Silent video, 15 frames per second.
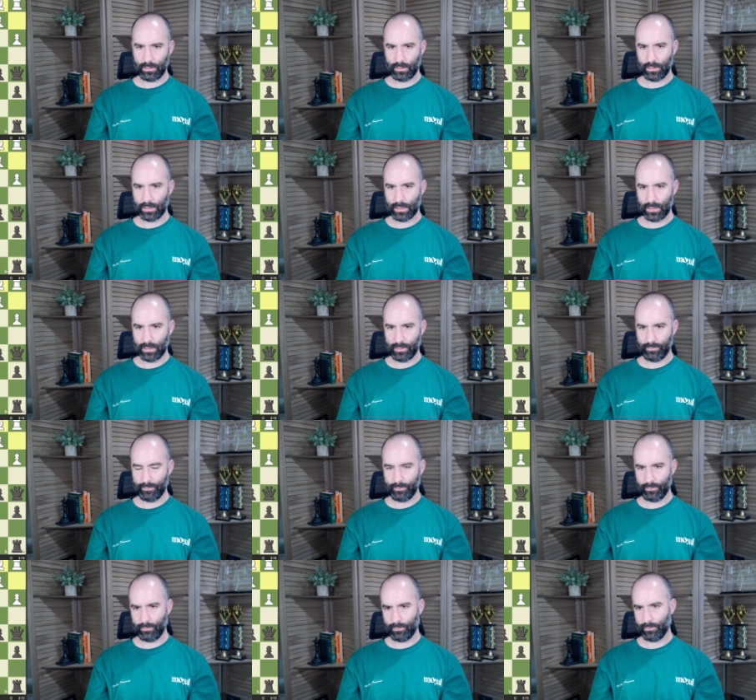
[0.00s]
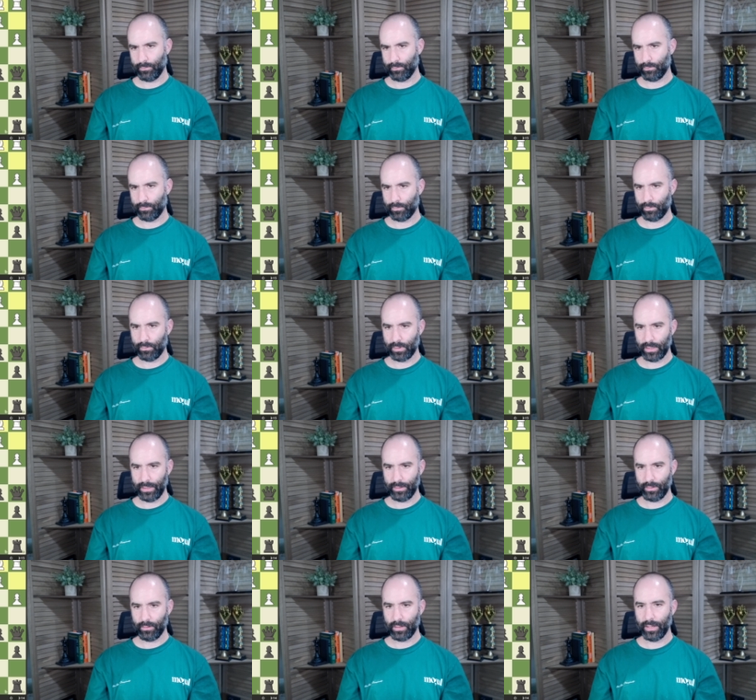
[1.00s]
Right,
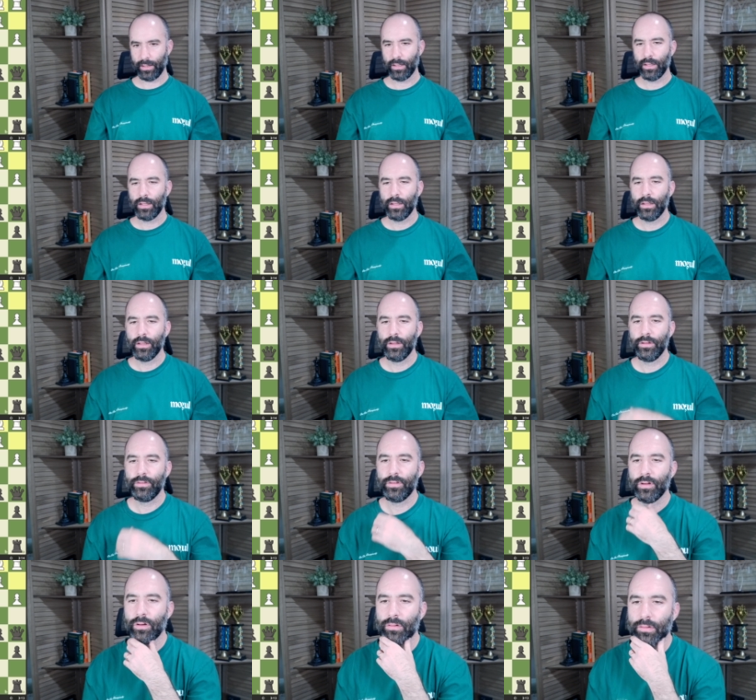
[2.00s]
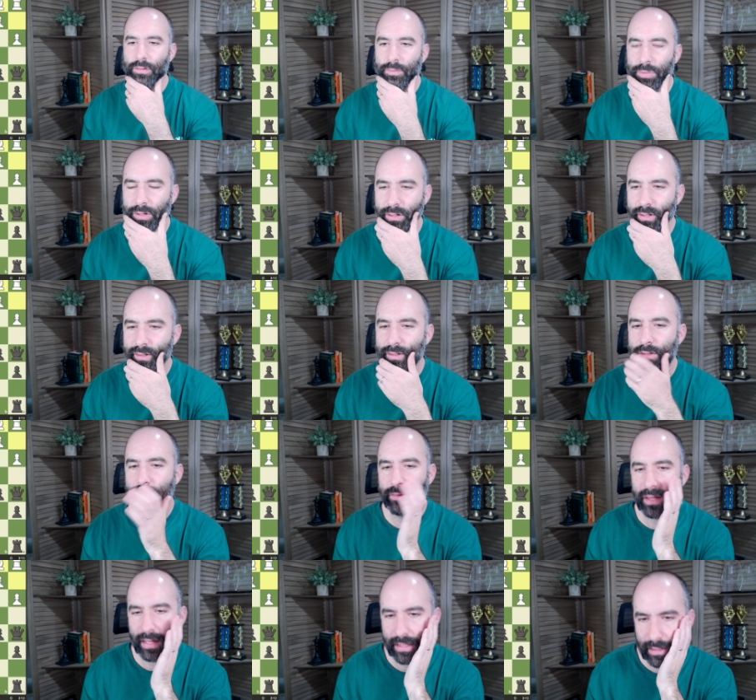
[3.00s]
okay. So pawn doesn't do
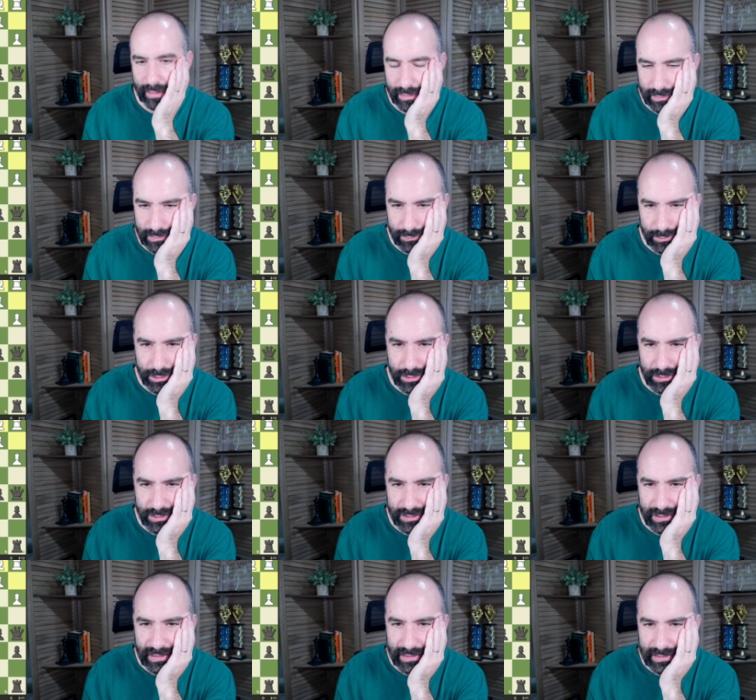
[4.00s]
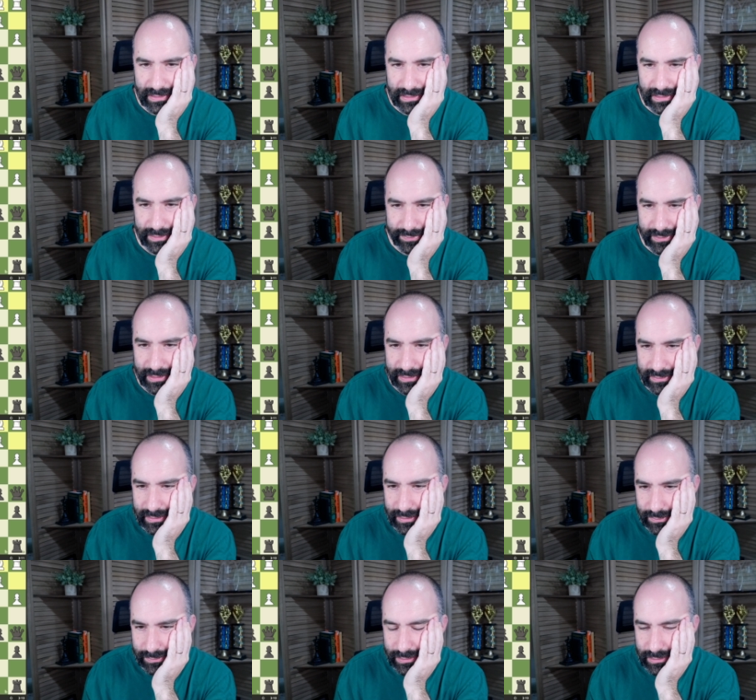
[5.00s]
that, and we could take f takes. I
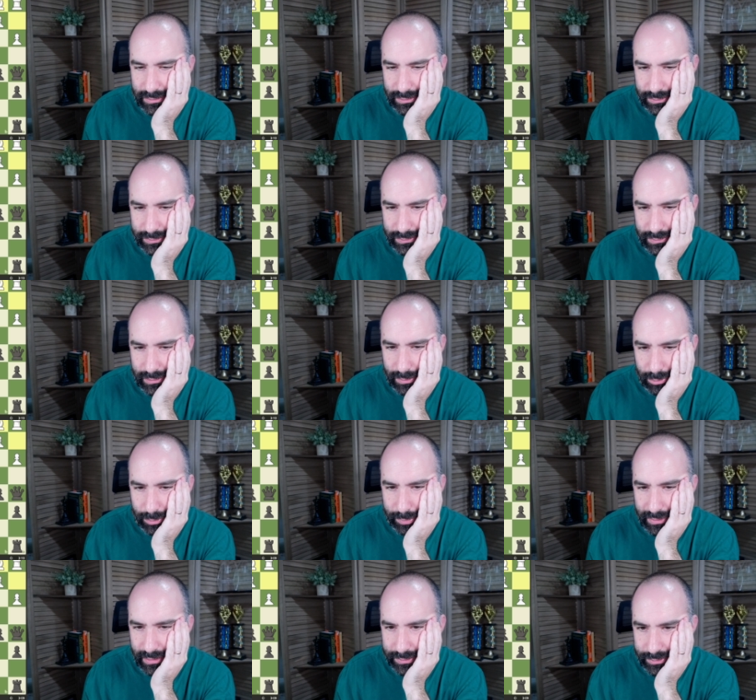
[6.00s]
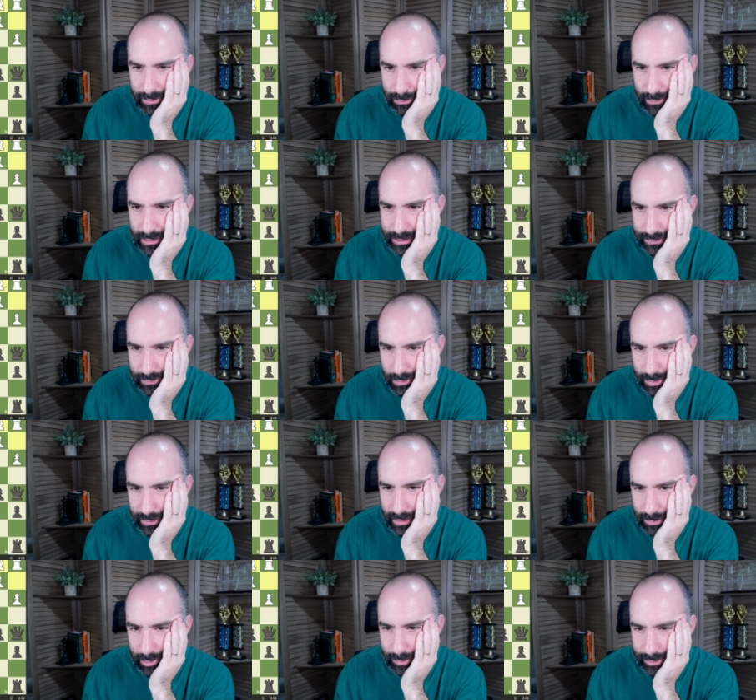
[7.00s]
don't think those doubled pawns are much of a
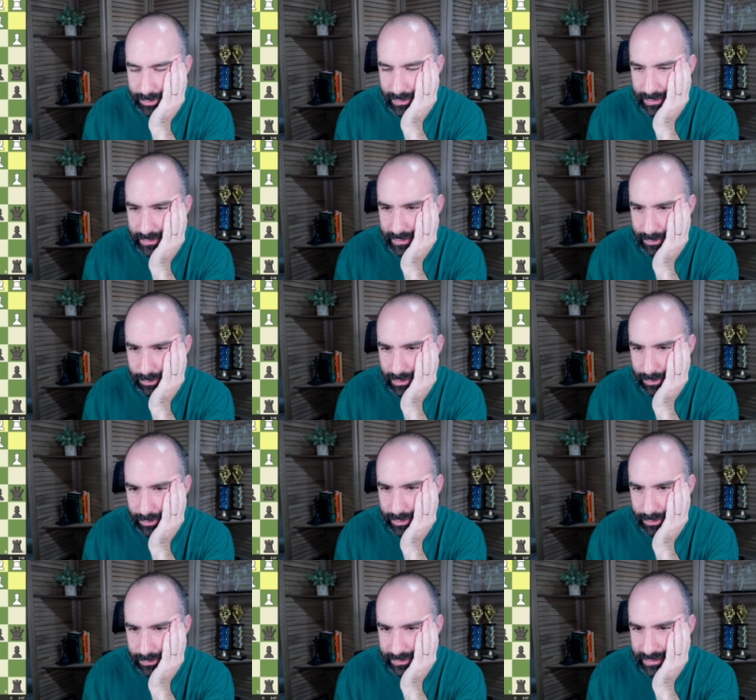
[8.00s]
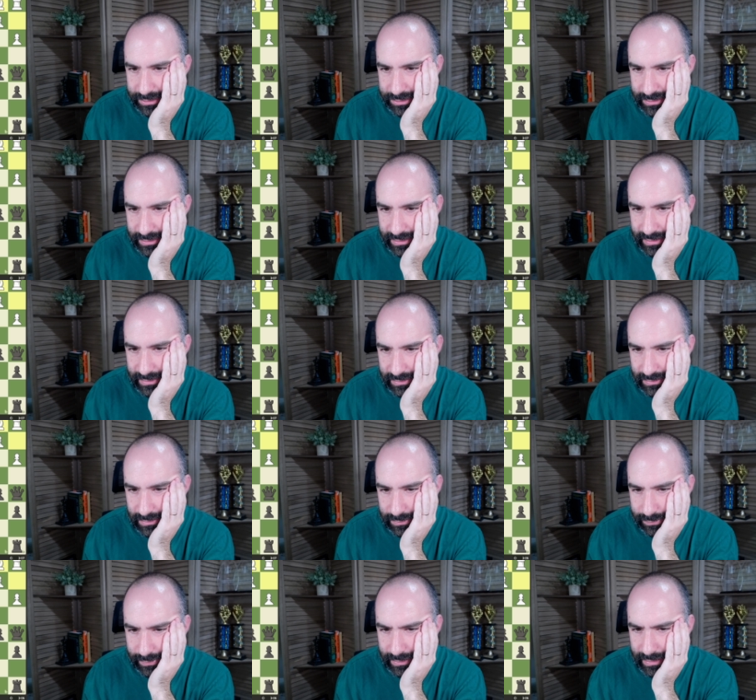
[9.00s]
problem, so I think what I want to do is actually knight
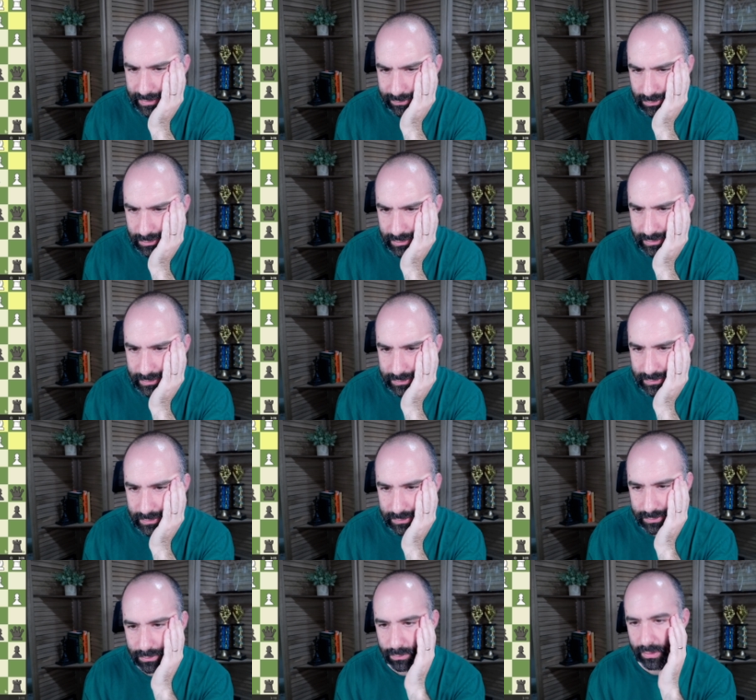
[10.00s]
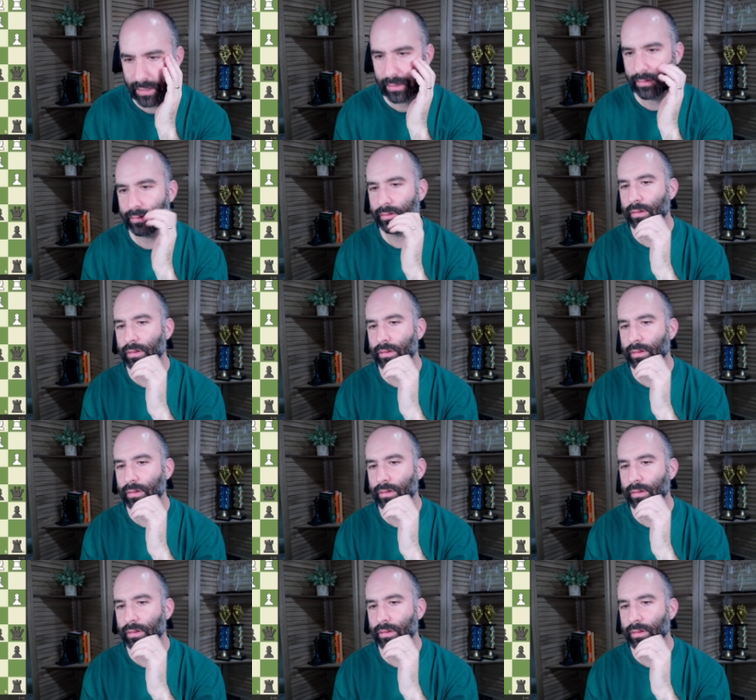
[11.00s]
c5, looking at these squares.